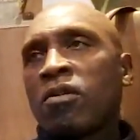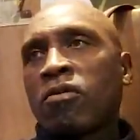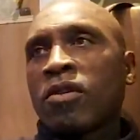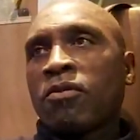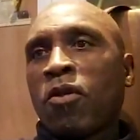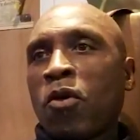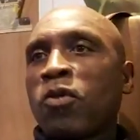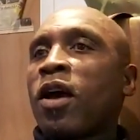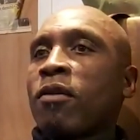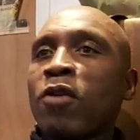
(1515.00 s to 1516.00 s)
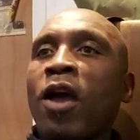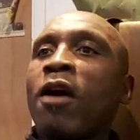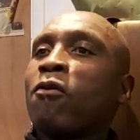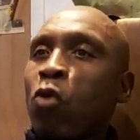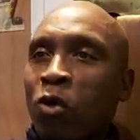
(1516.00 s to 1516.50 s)

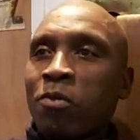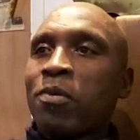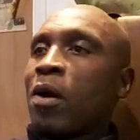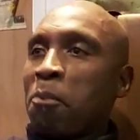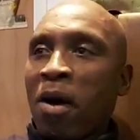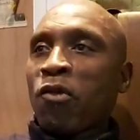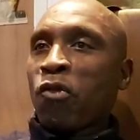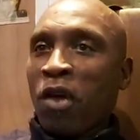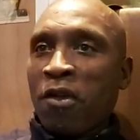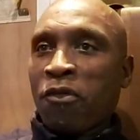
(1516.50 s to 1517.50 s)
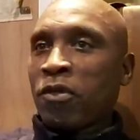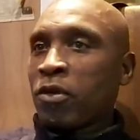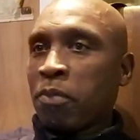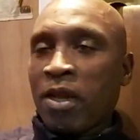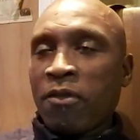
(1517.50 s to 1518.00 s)
Well, my faith is
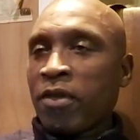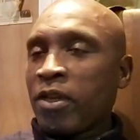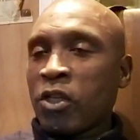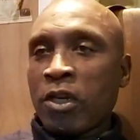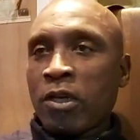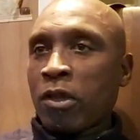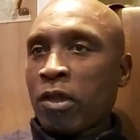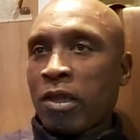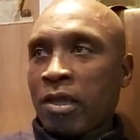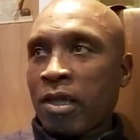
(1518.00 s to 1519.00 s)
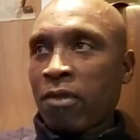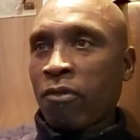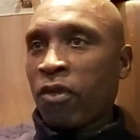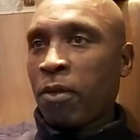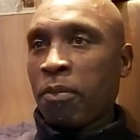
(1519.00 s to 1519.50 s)
believing in Jesus. It says in
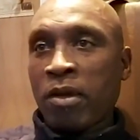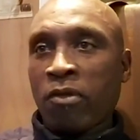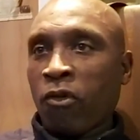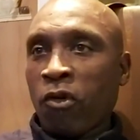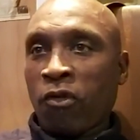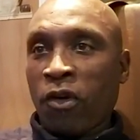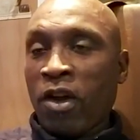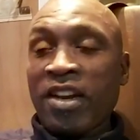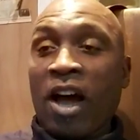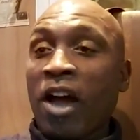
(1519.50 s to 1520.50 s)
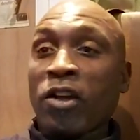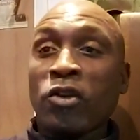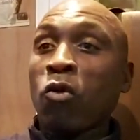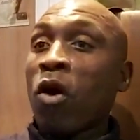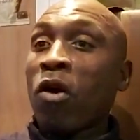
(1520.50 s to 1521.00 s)
Philippians 4:13 that I can
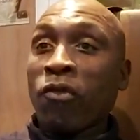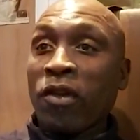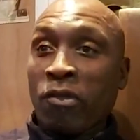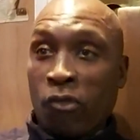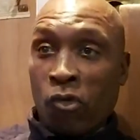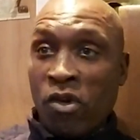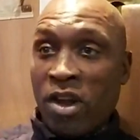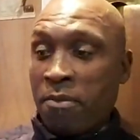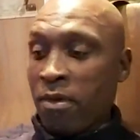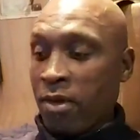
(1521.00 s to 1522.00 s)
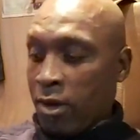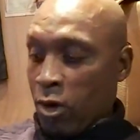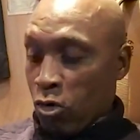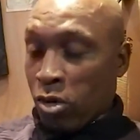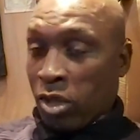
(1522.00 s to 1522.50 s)
do all things through Him
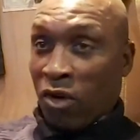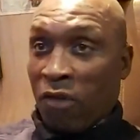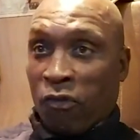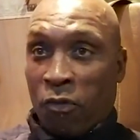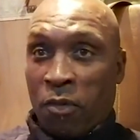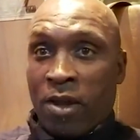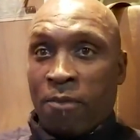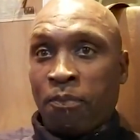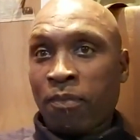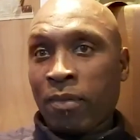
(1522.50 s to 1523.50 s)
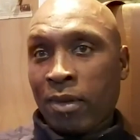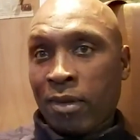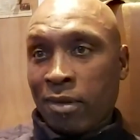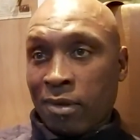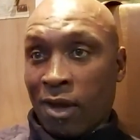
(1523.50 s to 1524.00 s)
who strengthens me.
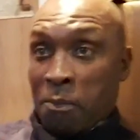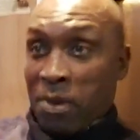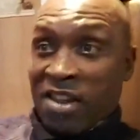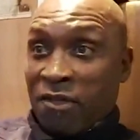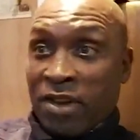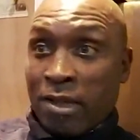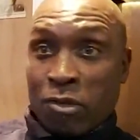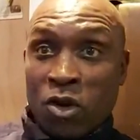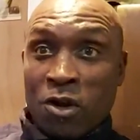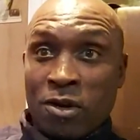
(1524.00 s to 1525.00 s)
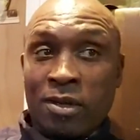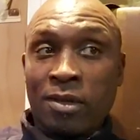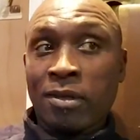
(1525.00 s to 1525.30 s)
I believe in His word,